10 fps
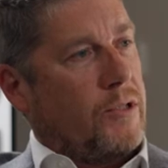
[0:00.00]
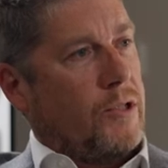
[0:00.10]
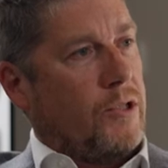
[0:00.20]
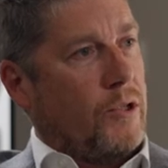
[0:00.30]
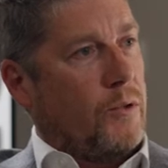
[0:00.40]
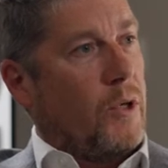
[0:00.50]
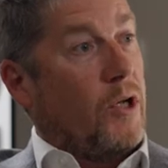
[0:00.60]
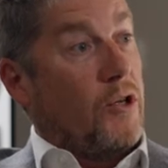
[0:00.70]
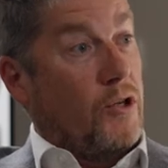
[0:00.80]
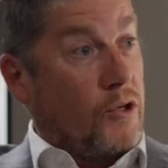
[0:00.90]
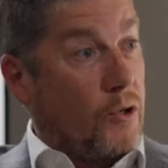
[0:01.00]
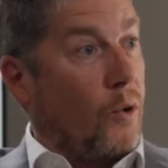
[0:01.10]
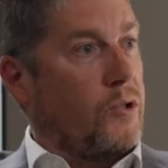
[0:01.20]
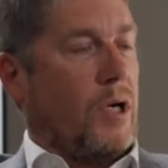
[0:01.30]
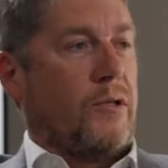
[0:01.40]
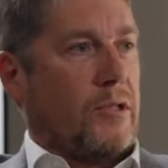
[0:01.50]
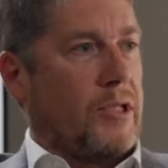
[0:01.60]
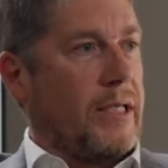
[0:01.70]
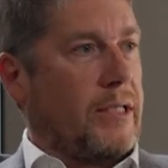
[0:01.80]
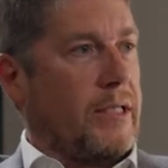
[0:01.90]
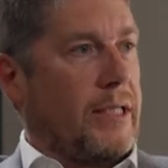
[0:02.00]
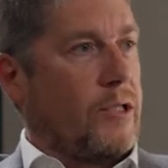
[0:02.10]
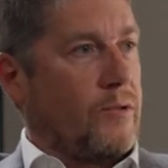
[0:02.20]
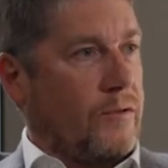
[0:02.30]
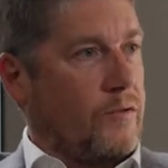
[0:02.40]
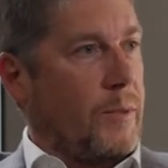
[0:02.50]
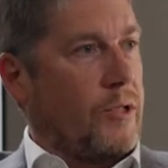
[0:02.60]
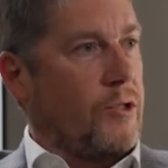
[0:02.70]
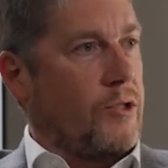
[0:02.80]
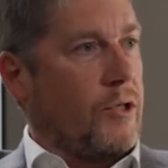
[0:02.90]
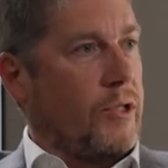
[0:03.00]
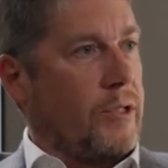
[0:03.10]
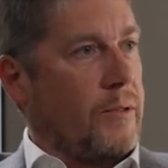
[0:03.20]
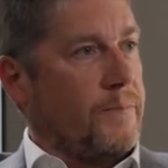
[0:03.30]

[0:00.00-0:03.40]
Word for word: to you not undertaking that transformation journey?